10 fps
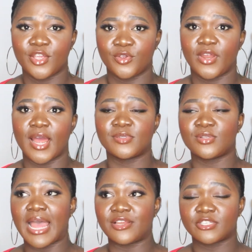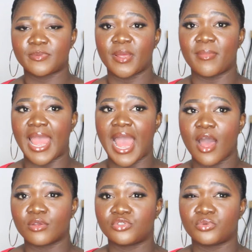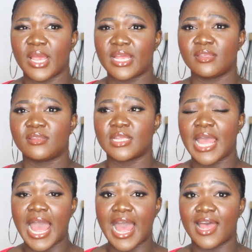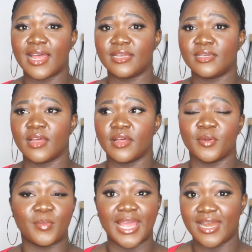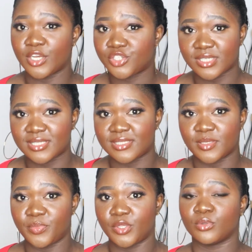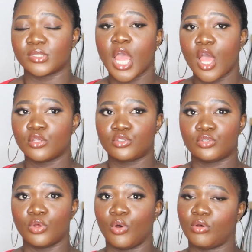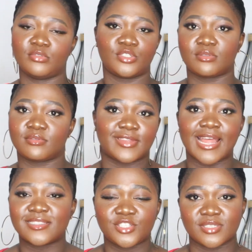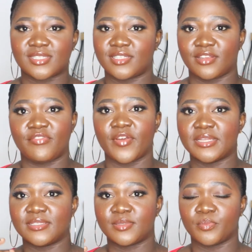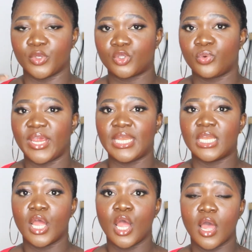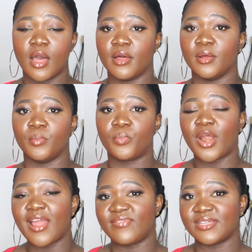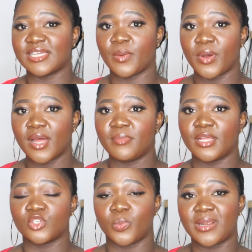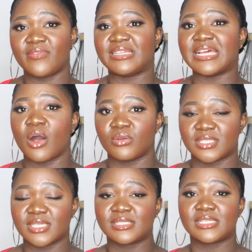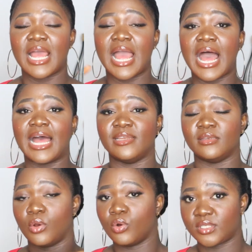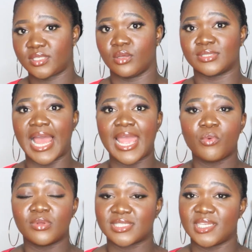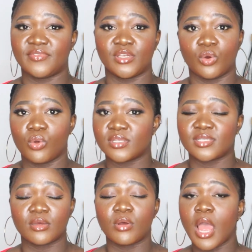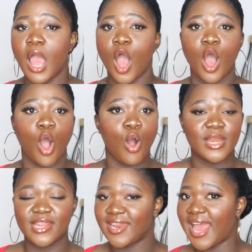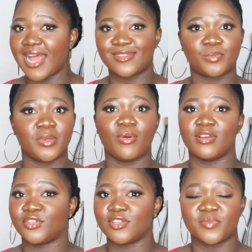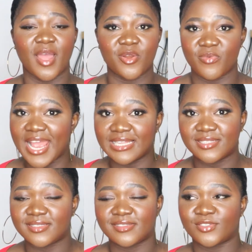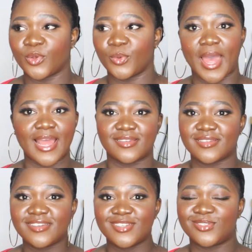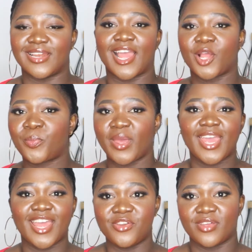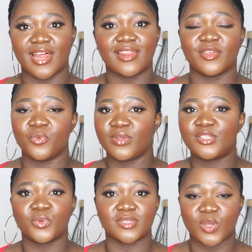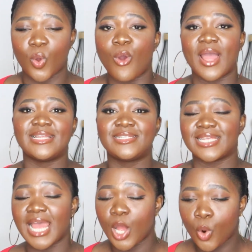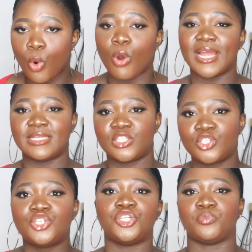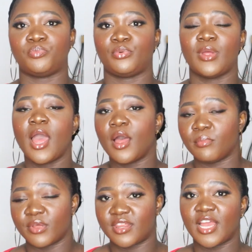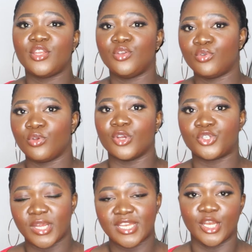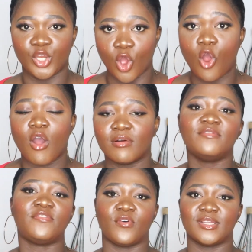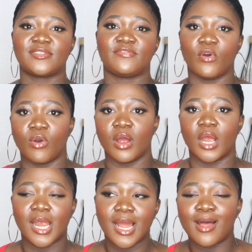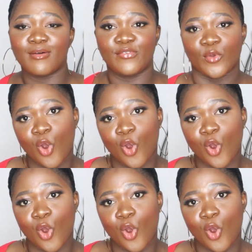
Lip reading: you grab. So I just pay my house rent and my electricity bill. So that's just the difference between private apartments or private houses and hostels. I once lived in the hostel. Only thing I had to pay was just my rent, so I didn't need to like pay any other thing, which was quite cheap. But then, you know, you're trading your comfort for a few